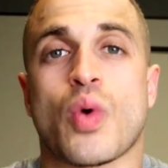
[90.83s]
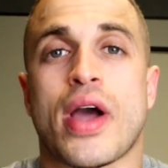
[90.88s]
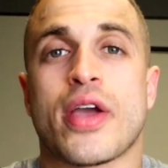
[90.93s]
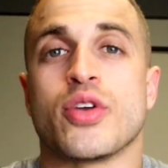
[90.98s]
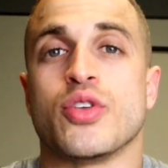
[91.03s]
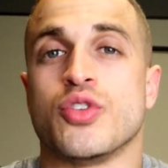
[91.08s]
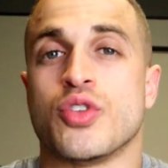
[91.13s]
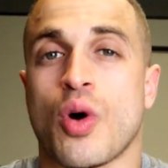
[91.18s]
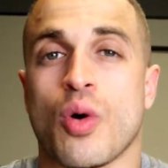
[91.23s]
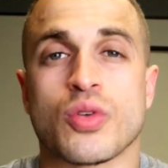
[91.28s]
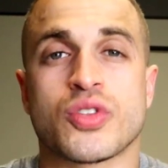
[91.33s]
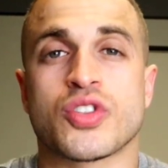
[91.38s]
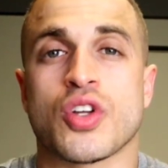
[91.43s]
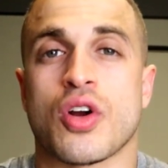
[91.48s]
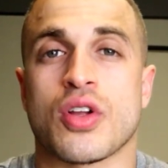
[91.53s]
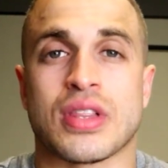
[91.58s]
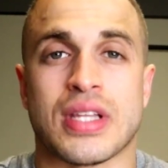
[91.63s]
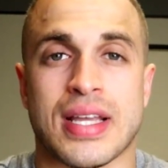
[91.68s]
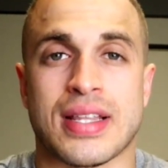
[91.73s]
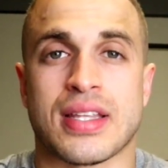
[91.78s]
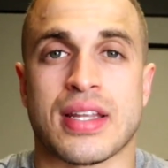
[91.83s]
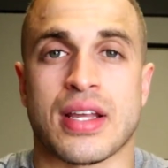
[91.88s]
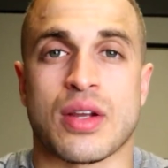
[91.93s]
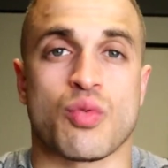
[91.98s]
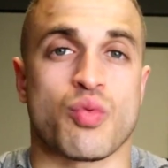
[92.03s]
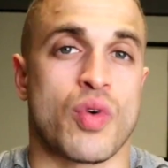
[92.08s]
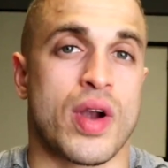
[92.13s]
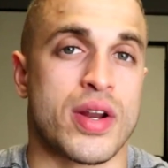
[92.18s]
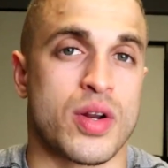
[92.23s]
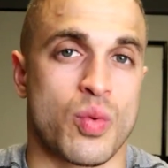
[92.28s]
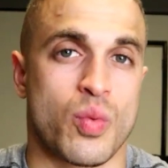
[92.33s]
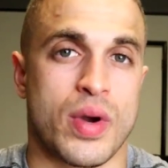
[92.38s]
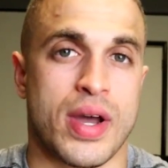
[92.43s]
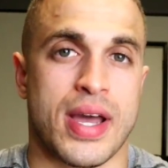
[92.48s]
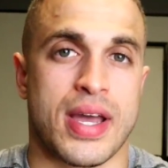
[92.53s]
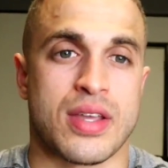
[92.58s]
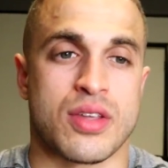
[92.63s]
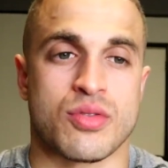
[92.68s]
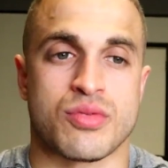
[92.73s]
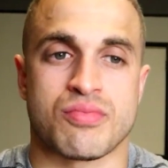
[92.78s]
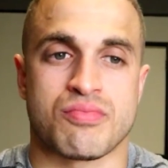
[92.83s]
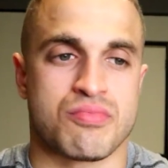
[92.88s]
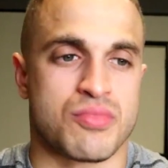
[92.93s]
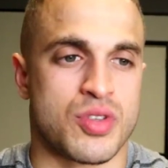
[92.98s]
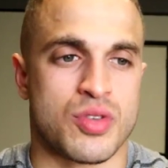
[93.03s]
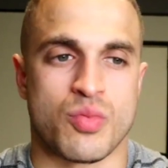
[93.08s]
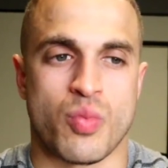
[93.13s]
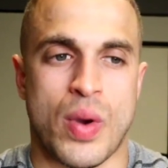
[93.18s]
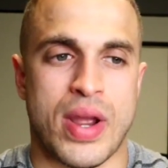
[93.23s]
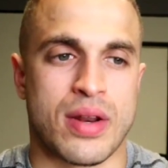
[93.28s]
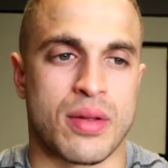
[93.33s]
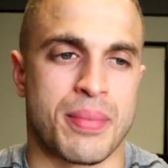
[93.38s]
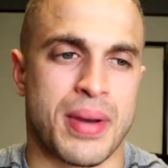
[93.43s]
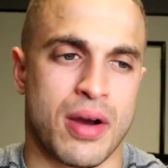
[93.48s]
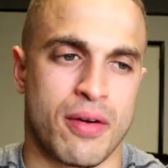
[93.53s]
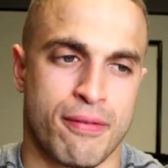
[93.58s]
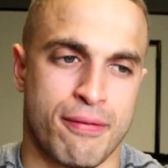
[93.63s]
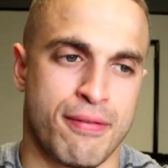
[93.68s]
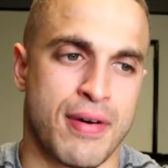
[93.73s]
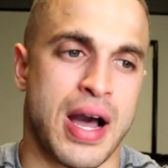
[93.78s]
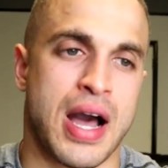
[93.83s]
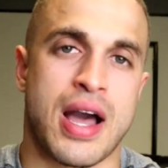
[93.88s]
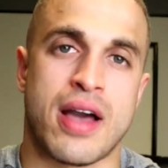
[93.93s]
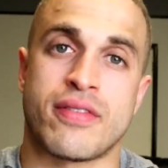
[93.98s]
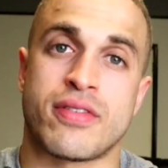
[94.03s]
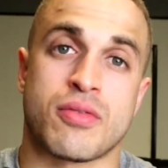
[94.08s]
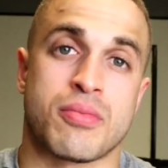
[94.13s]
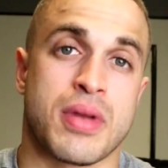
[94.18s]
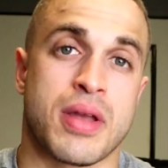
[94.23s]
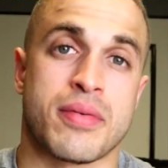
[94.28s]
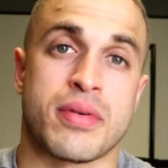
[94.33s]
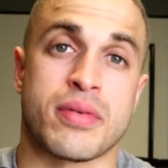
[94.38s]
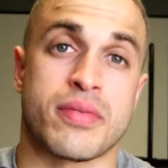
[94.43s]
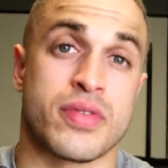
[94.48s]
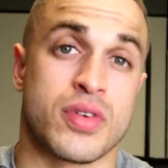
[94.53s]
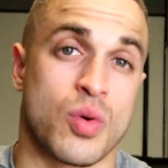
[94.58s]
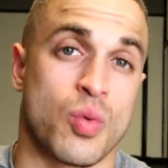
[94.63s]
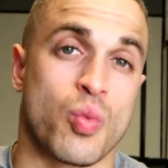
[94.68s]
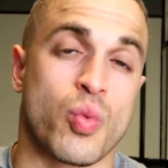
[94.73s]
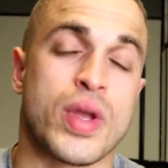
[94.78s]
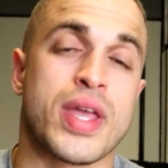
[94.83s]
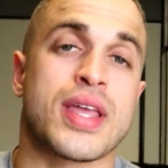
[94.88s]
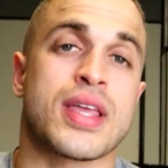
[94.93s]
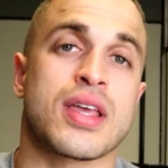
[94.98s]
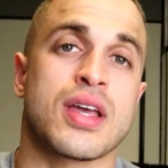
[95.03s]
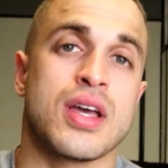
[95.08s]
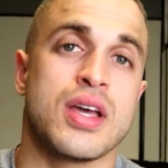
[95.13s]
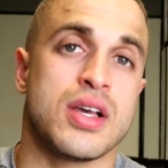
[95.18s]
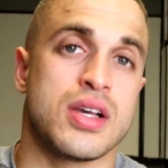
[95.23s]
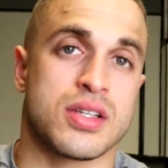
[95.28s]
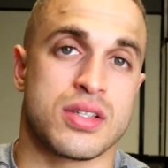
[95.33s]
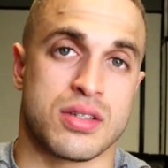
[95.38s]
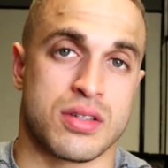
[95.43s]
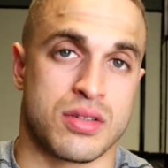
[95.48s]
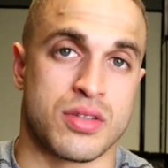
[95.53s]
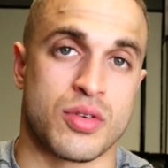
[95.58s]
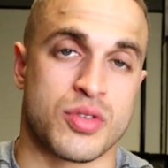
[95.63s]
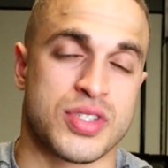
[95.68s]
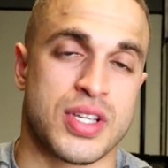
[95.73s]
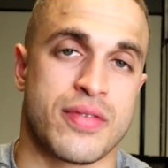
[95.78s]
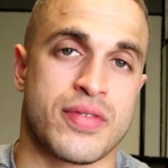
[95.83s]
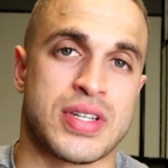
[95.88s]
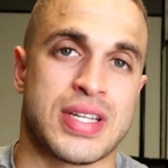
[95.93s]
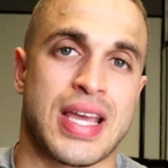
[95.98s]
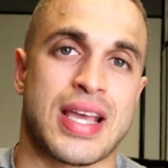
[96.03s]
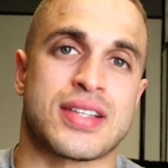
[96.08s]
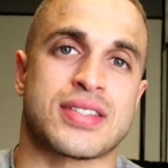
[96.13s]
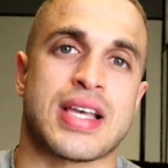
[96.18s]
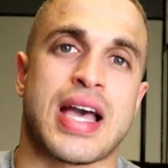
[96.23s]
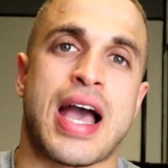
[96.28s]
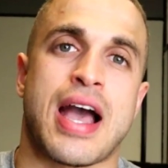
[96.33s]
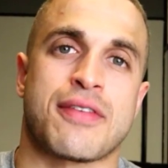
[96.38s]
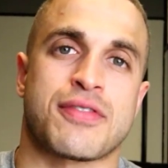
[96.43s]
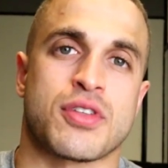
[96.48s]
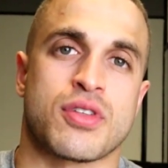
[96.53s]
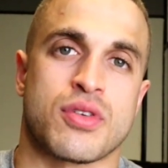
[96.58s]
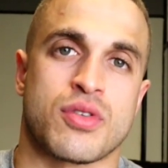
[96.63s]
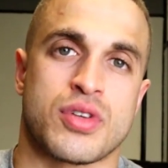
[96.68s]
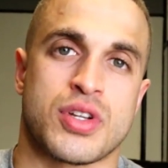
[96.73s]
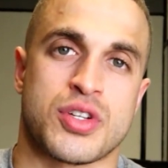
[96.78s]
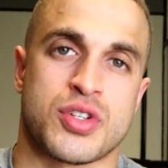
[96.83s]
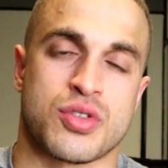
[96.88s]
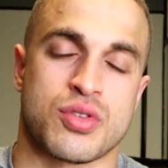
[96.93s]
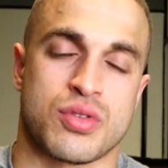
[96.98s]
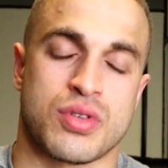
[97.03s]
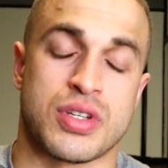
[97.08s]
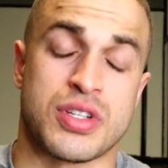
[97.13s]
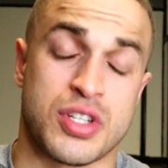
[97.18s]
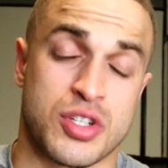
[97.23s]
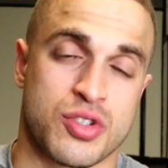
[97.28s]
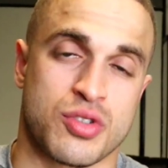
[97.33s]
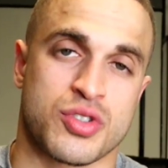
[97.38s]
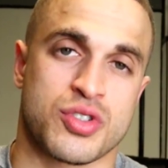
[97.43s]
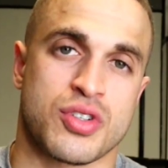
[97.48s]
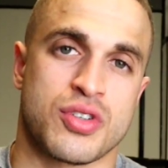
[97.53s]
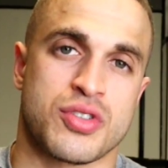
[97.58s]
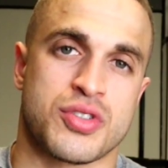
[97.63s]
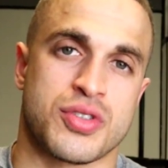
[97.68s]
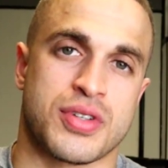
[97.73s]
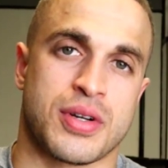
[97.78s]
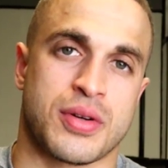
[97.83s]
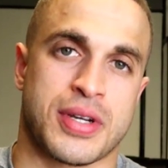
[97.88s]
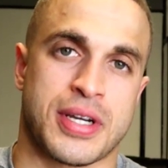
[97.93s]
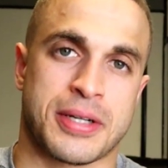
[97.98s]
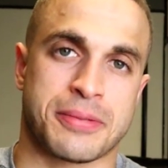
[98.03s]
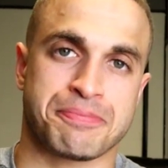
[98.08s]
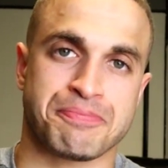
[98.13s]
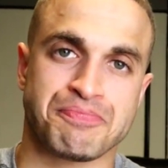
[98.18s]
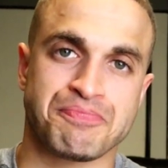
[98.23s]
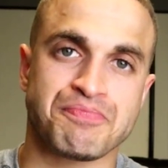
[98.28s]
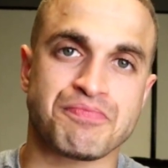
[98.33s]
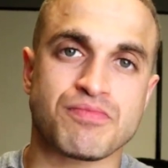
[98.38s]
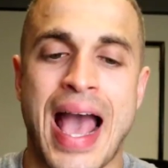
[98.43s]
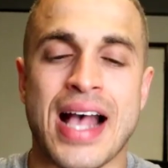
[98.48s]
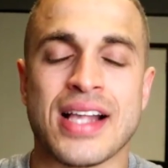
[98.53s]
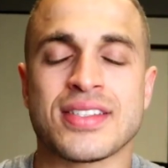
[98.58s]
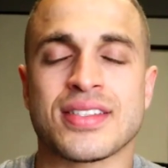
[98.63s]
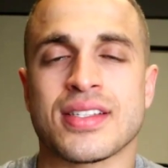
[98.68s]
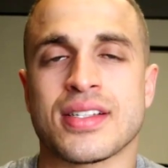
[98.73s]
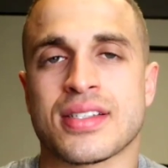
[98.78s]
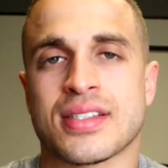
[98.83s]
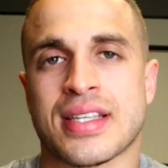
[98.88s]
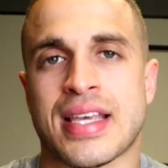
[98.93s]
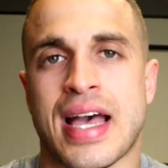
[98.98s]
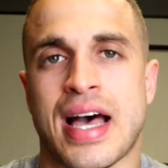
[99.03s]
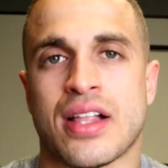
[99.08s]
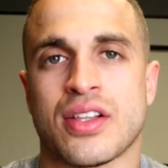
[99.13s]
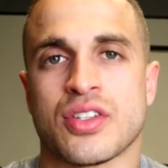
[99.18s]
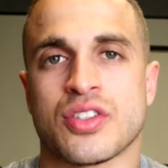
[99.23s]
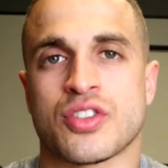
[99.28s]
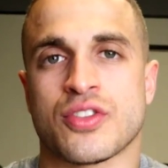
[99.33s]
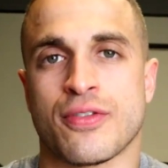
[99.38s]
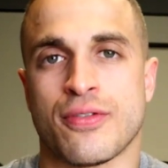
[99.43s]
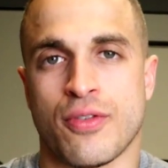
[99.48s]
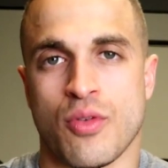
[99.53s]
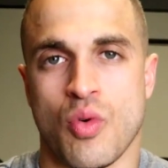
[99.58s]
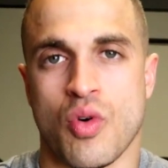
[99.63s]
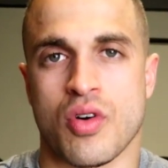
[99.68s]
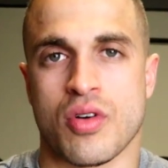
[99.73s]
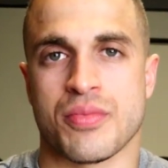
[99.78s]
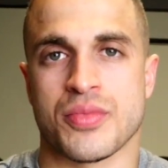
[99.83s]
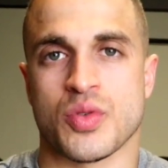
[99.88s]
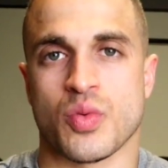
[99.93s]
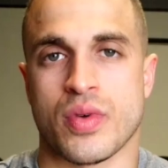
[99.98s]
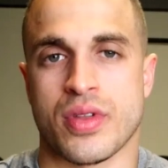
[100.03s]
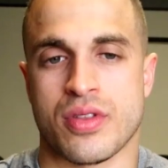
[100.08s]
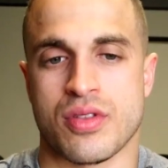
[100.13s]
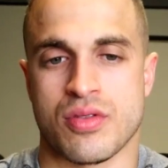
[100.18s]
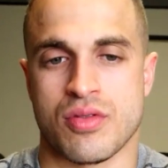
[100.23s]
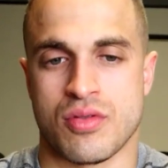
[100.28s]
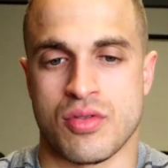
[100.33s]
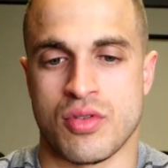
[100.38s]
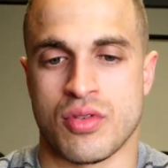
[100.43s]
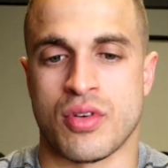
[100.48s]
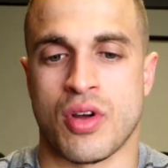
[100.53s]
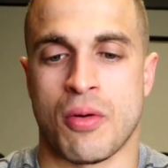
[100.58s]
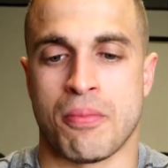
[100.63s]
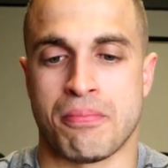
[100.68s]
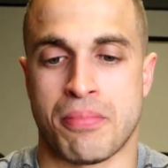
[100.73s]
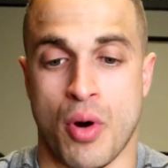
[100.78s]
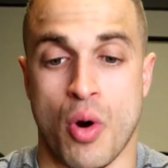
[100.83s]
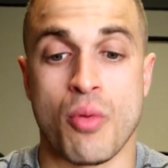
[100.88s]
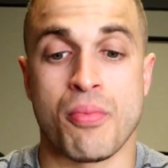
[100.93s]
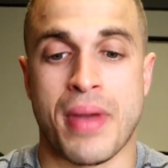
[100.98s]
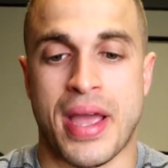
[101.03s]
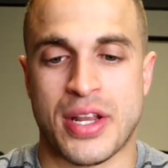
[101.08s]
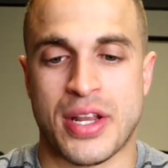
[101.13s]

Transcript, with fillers: why you don't start lengthening right away. You, you wait about five or maybe even a week, you know, seven days after the initial, initial surgery, okay? As this callus forms with, you know, bone